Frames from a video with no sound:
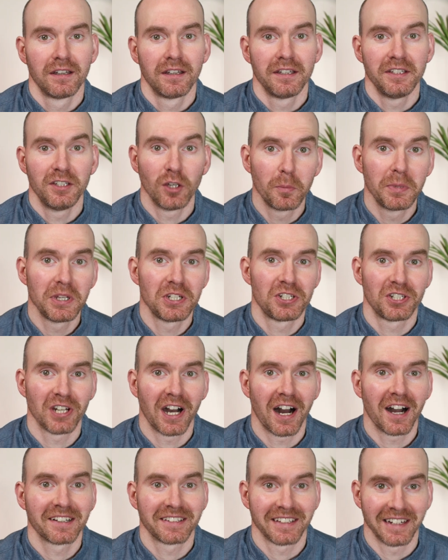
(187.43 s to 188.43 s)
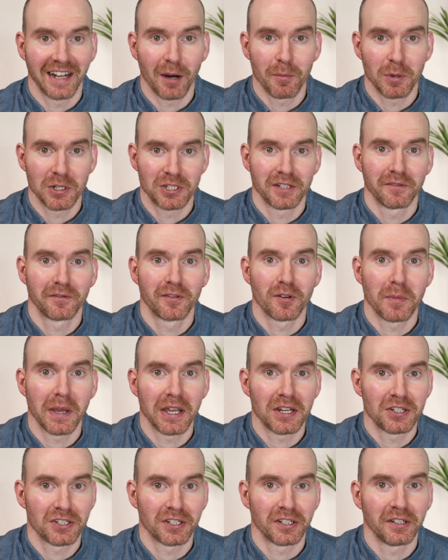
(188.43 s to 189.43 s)
You'll be shocked at how much
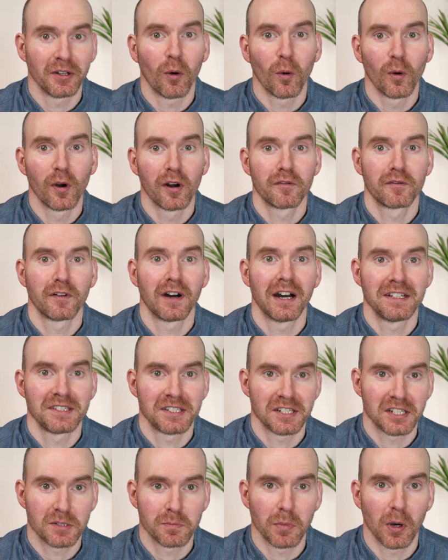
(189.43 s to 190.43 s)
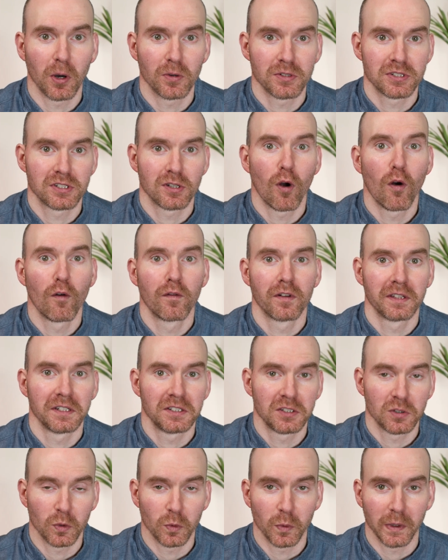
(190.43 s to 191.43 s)
information Aura finds exposed over the
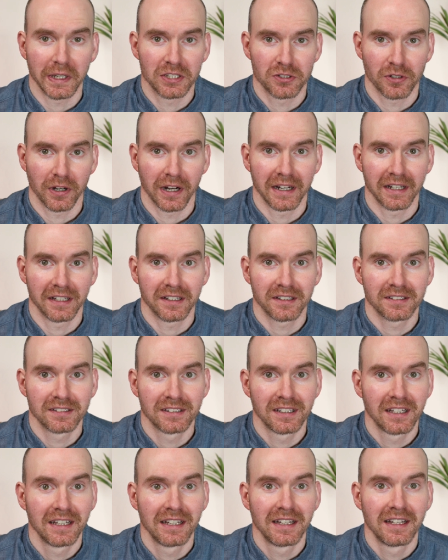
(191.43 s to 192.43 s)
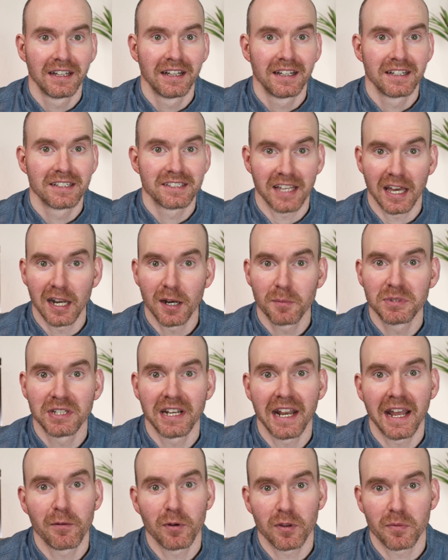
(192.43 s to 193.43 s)
two-week trial. Sign up
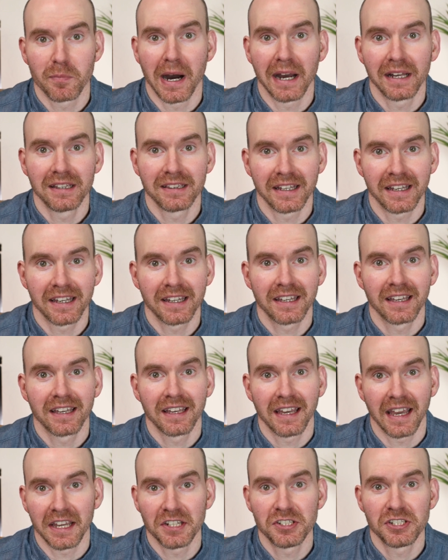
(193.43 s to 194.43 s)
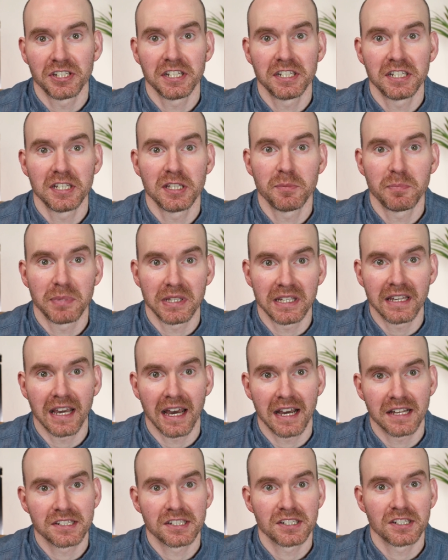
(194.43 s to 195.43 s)
today with my link, H T T P
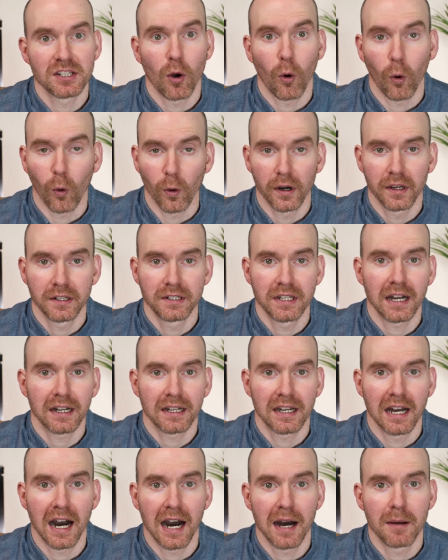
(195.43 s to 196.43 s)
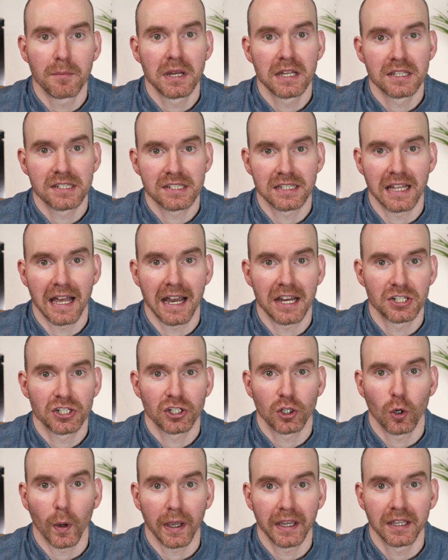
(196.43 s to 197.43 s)
S aura dot com slash
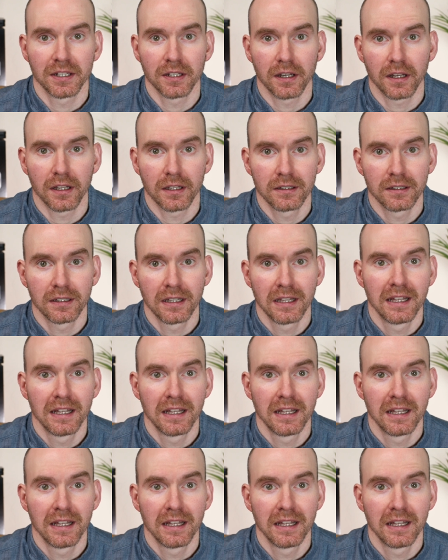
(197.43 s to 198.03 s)
koikendall.